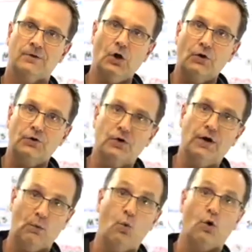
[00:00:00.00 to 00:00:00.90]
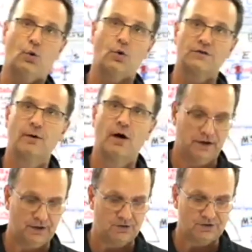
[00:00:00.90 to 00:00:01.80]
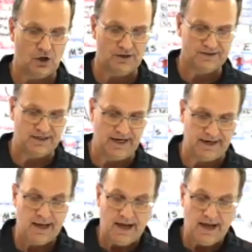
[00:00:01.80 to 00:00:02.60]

Junger, a war correspondent, goes on to say,